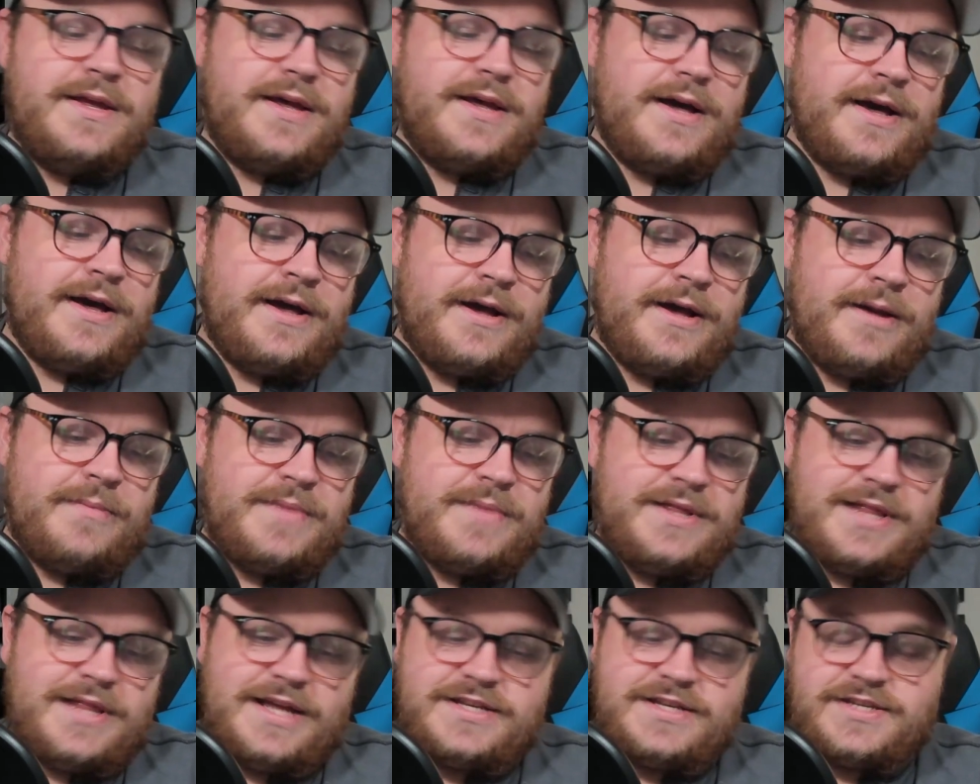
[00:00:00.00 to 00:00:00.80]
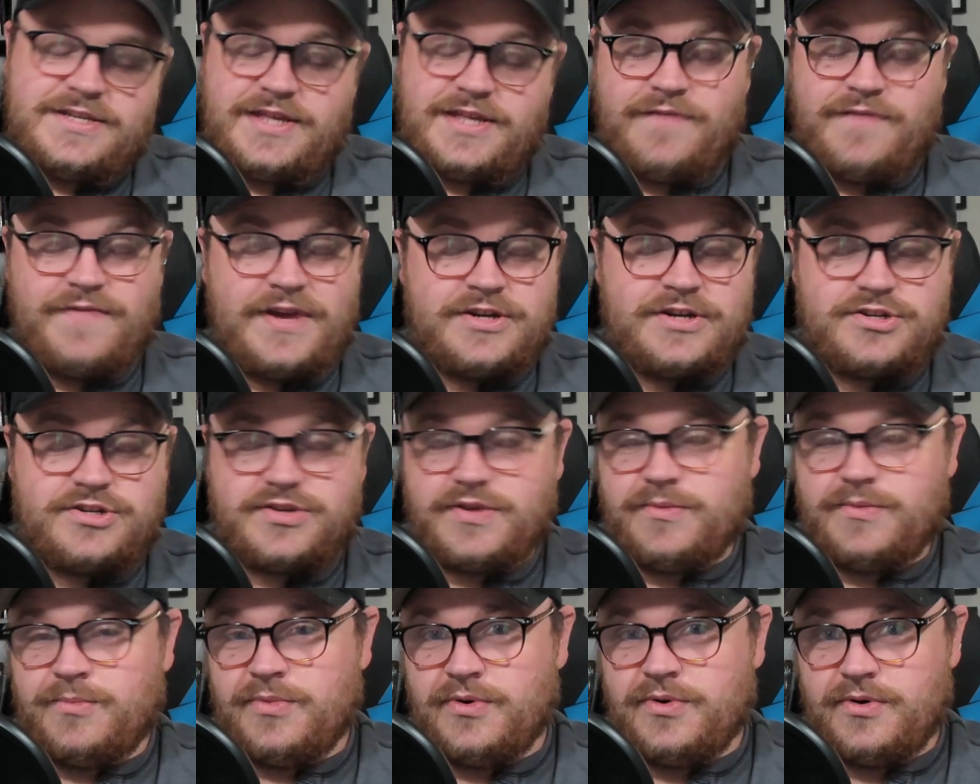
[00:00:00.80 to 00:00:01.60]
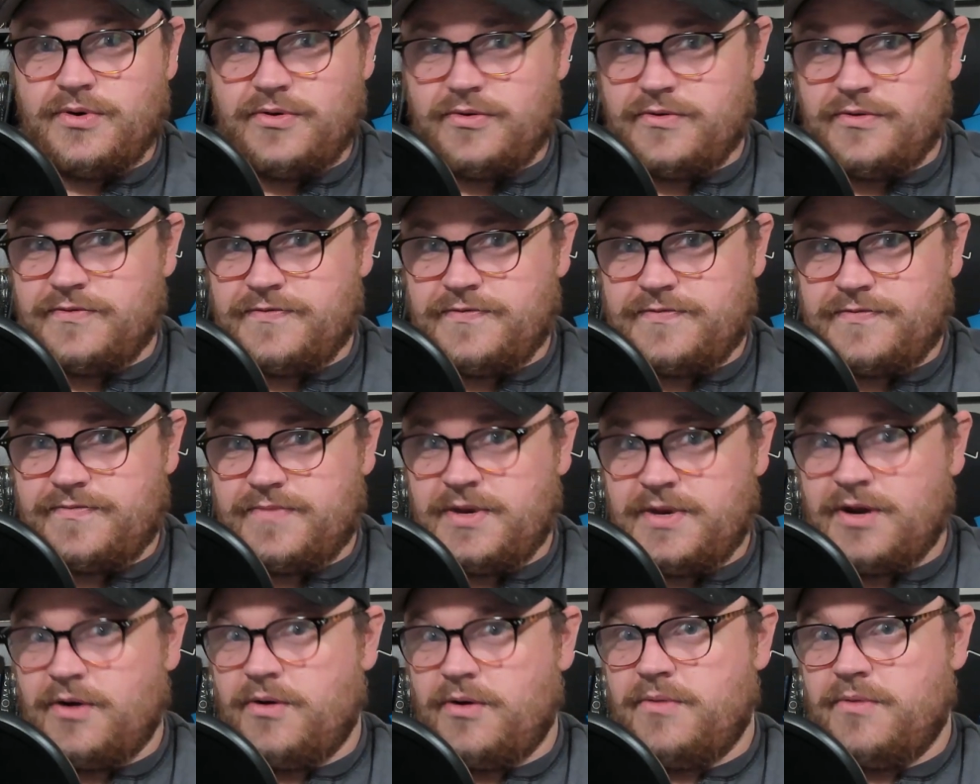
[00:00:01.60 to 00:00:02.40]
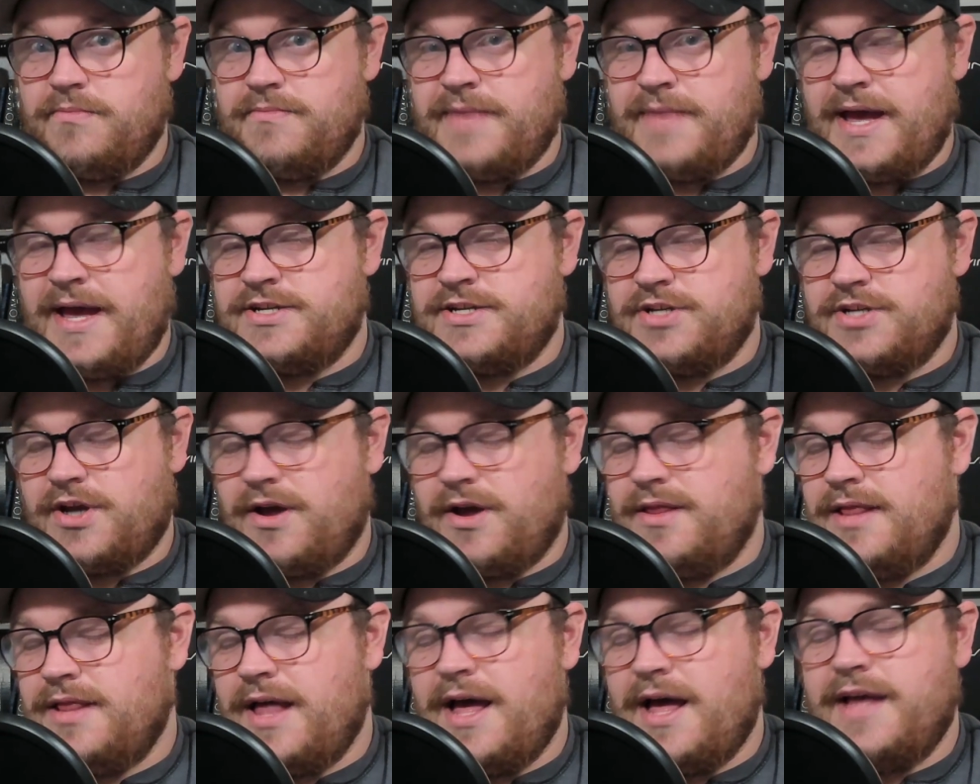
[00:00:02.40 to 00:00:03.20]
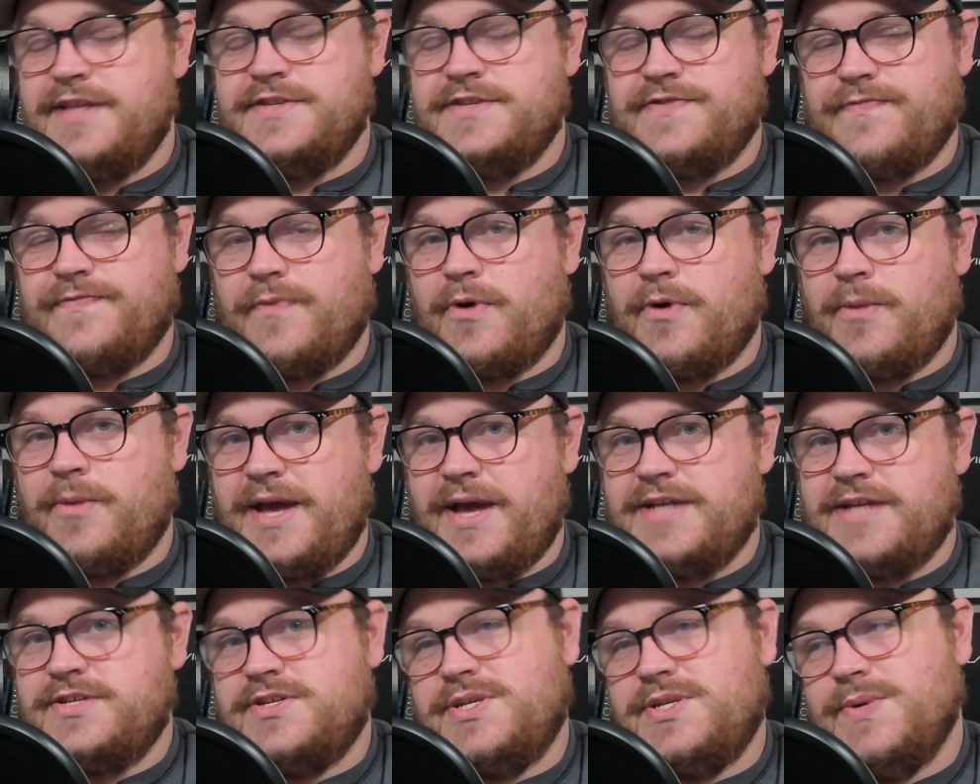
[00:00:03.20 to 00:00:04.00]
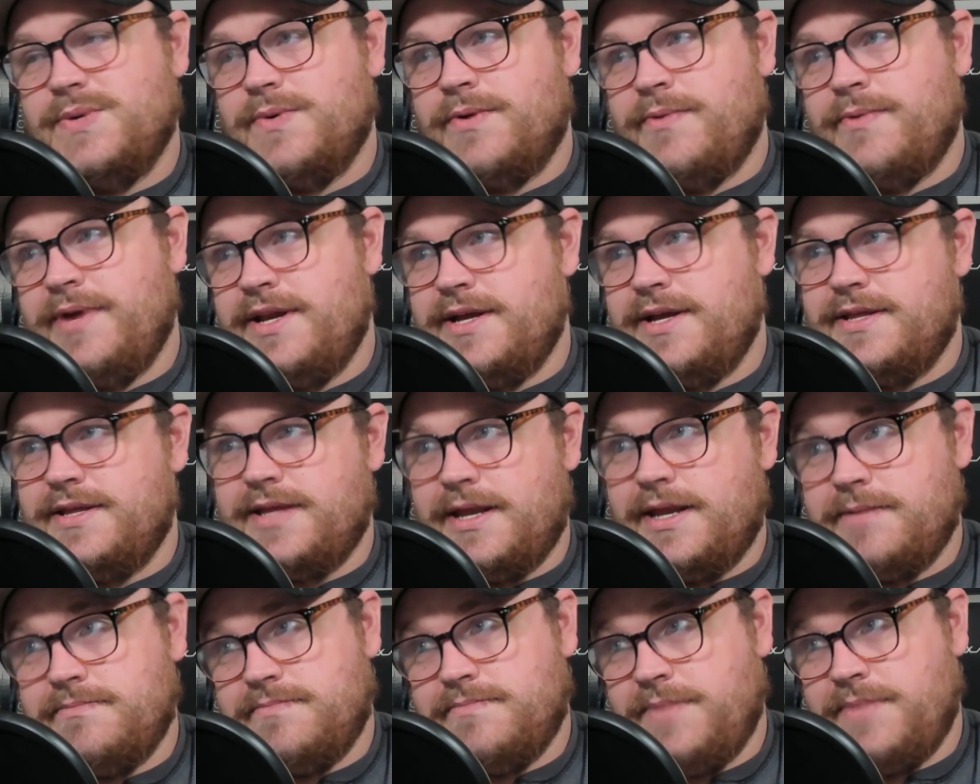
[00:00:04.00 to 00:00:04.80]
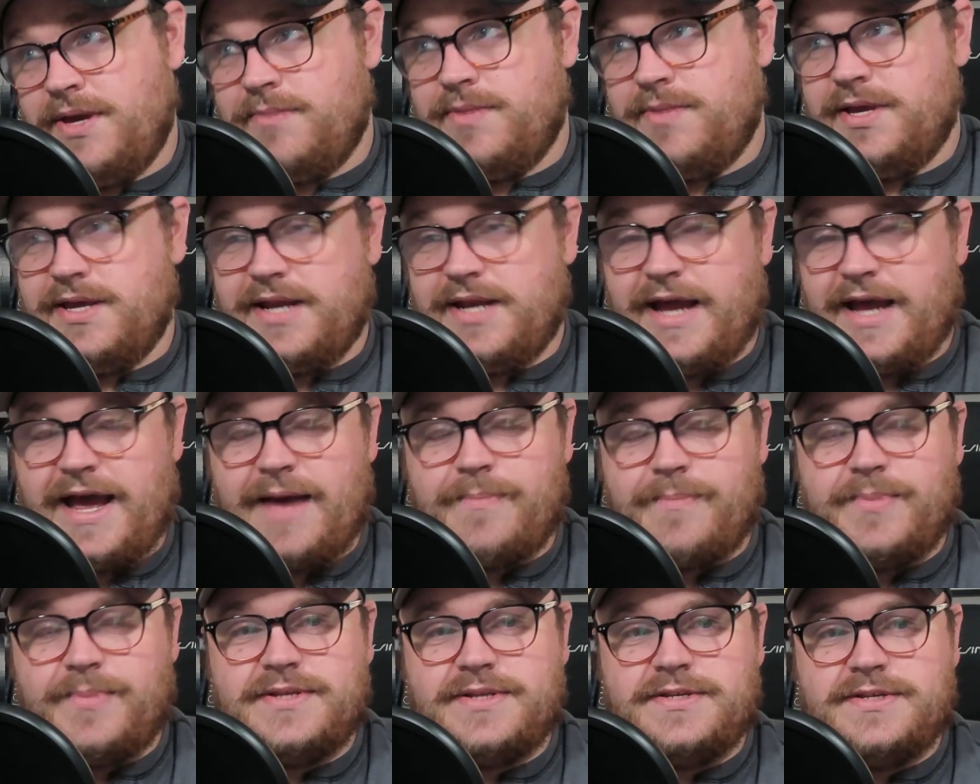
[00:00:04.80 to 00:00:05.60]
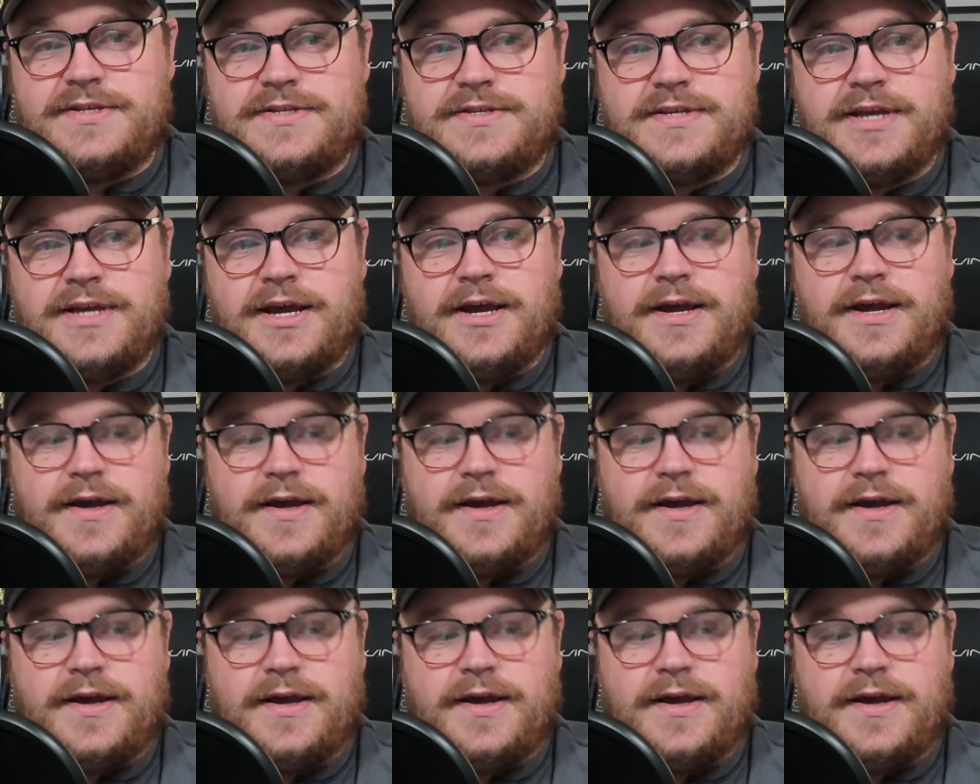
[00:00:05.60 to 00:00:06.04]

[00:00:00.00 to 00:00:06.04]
Um, unless they eventually move, you know, Magic Online's formats to Arena, then maybe it happens.